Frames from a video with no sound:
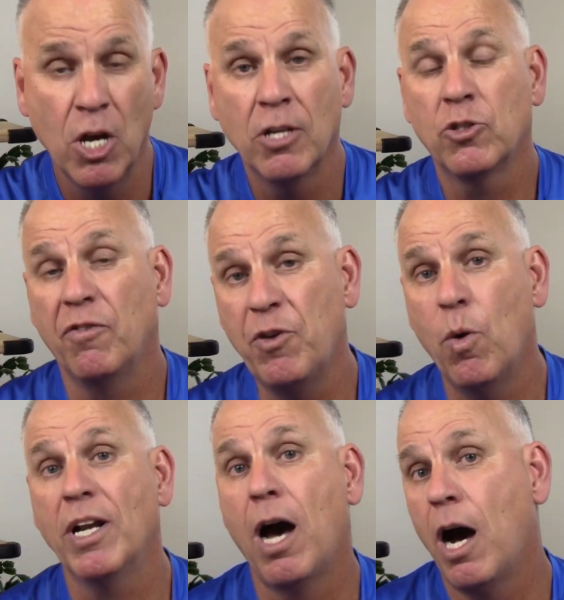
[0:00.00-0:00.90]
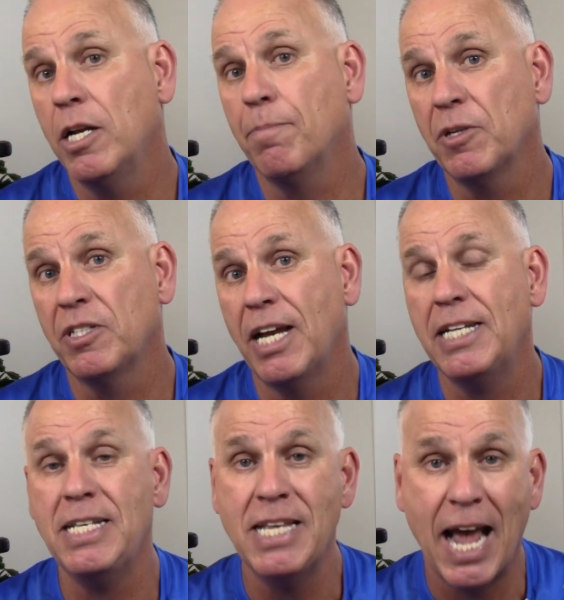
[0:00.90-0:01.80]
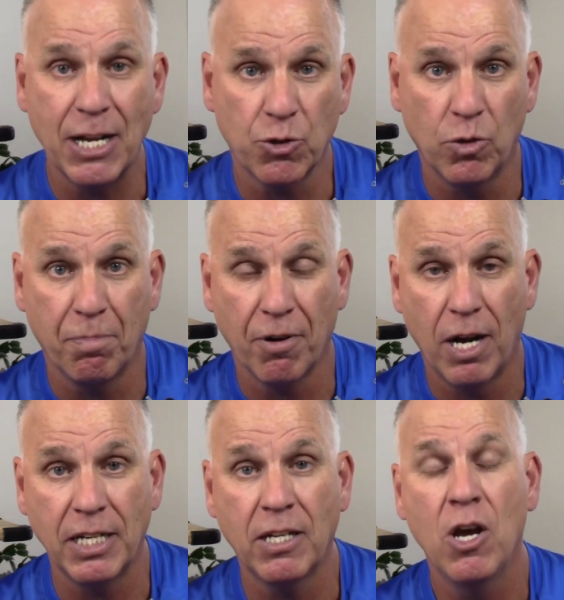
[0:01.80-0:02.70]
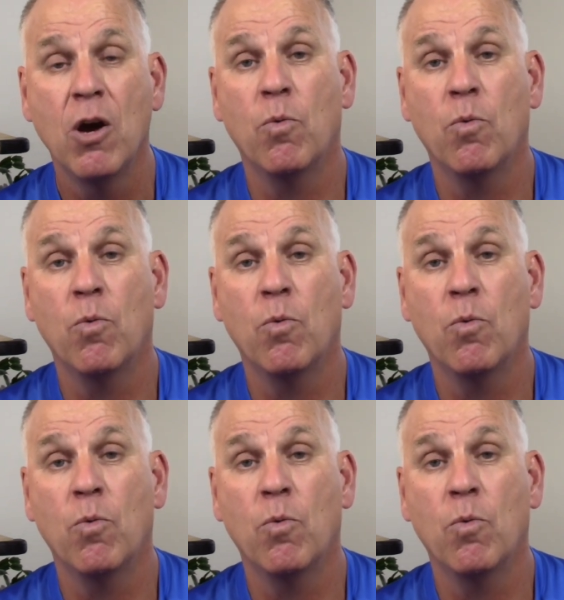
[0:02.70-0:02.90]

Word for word: So if you want 100% natural product